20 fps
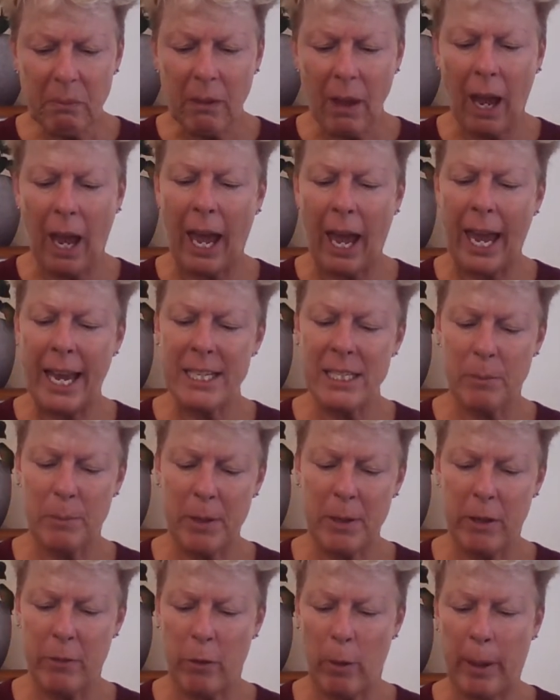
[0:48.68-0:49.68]
As a
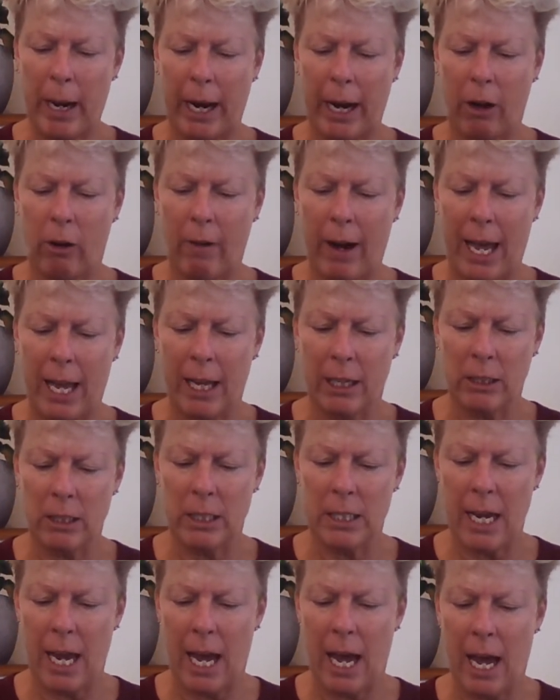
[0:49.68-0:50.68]
bit of a
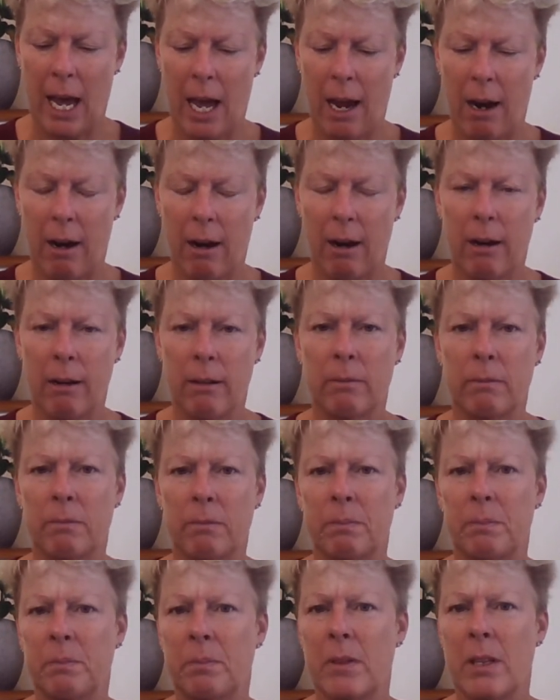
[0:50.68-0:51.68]
background,
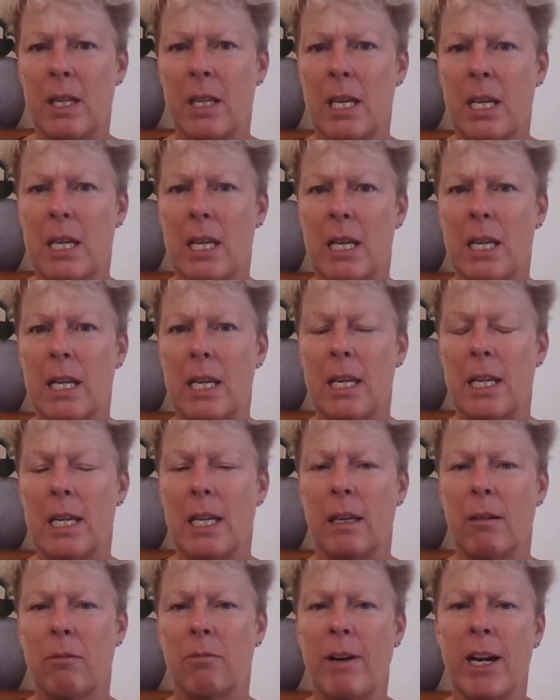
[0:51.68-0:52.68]

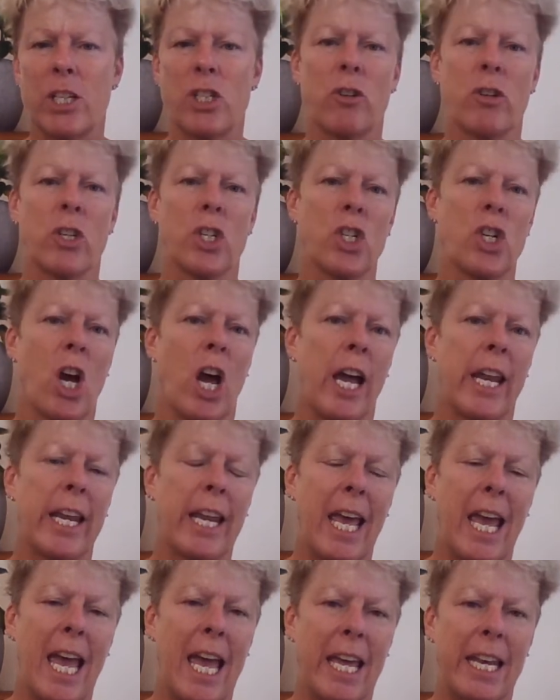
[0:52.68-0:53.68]
the Russia and
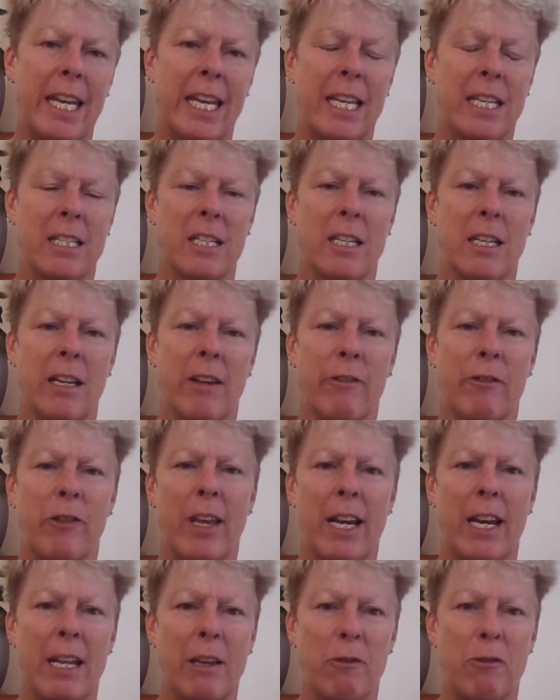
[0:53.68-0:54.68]
China had entered a
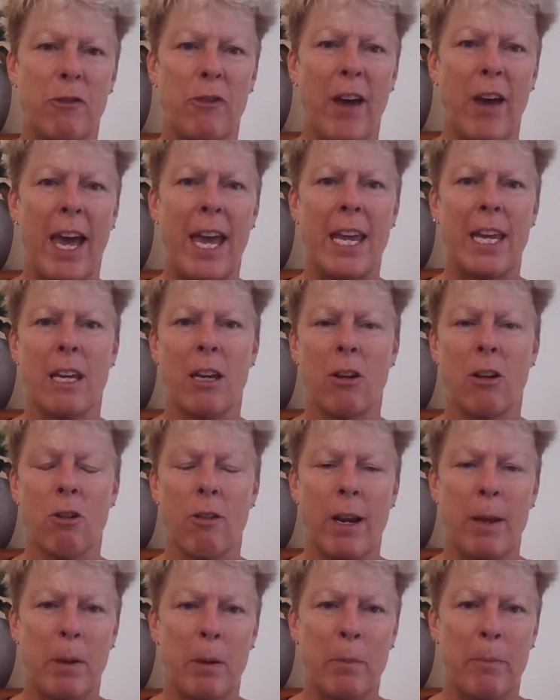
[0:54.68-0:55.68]
fairly vague
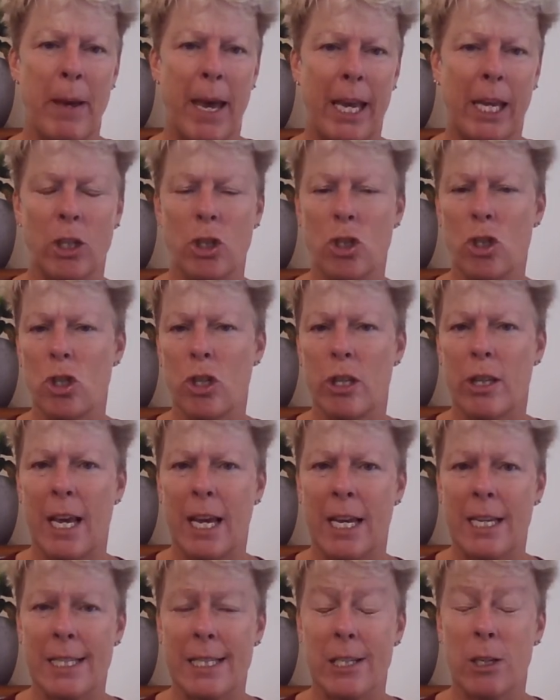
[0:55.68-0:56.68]
agreement back in
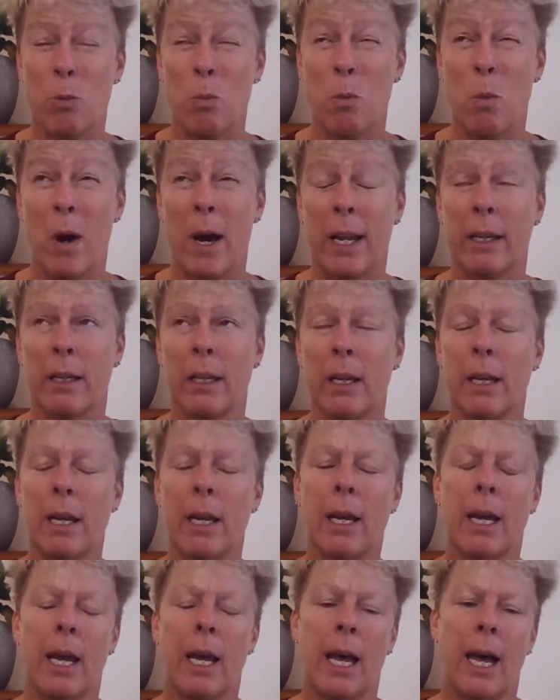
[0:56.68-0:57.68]
2001.
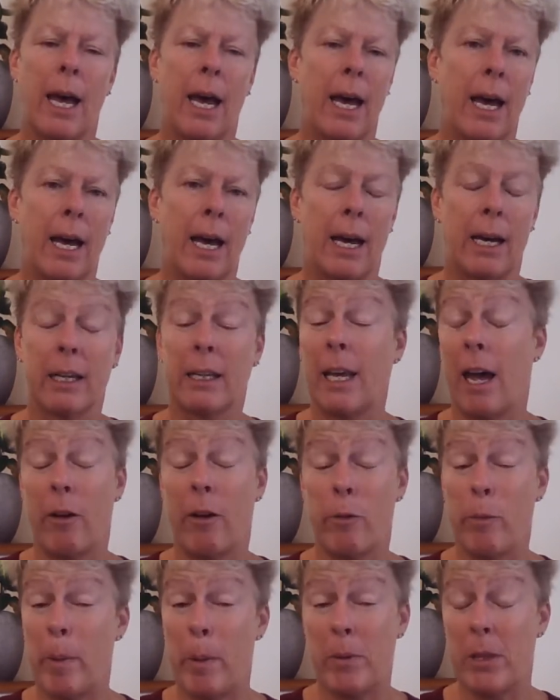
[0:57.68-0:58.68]
I can't
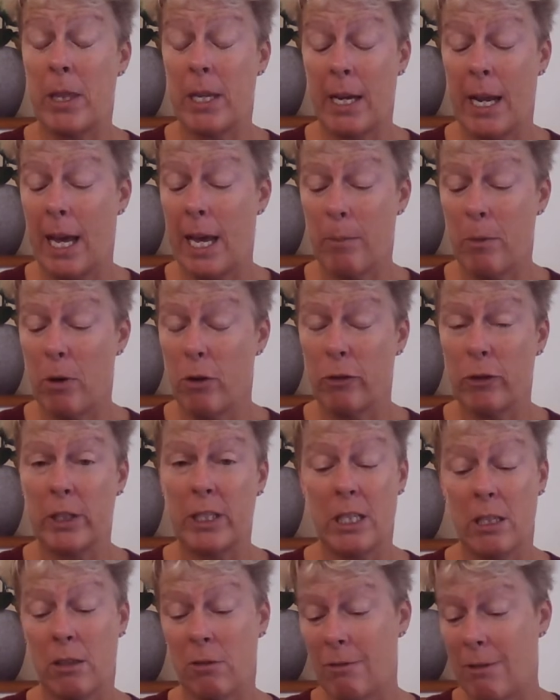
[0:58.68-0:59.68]
remember the name of it,
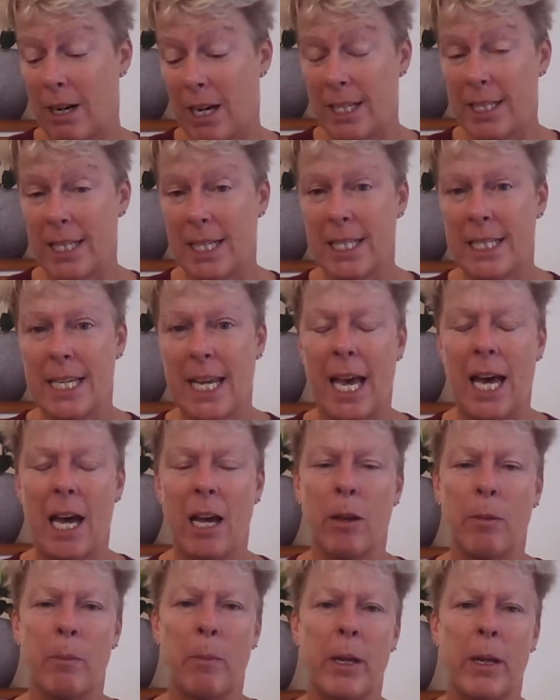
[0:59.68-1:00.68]
didn't write it
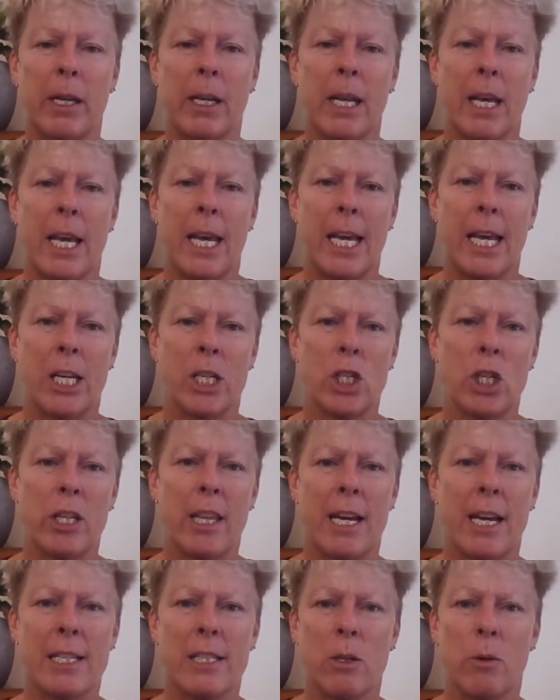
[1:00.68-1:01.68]
down, but in
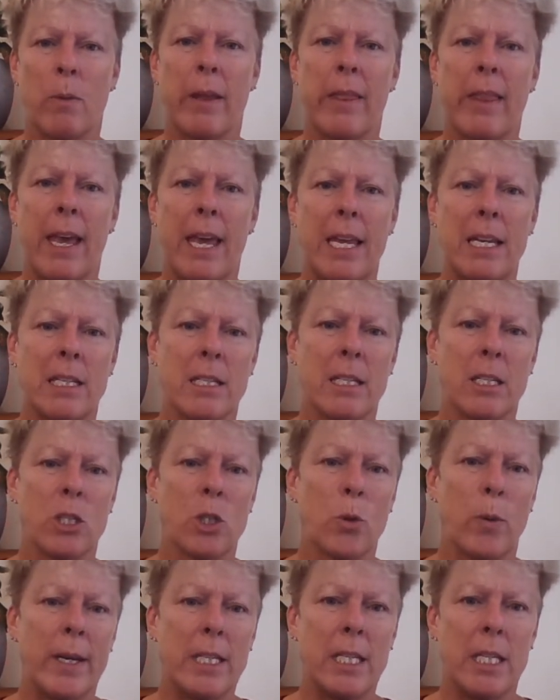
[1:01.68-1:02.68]
2001 they entered a
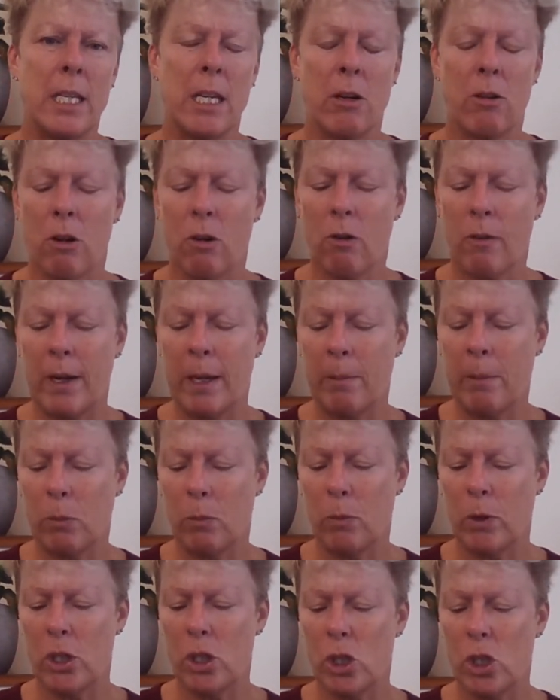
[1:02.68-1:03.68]
20-year agreement
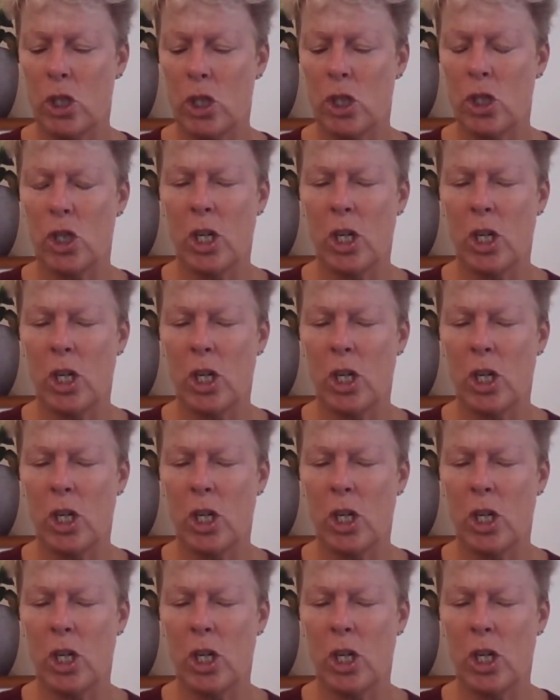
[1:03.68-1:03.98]
which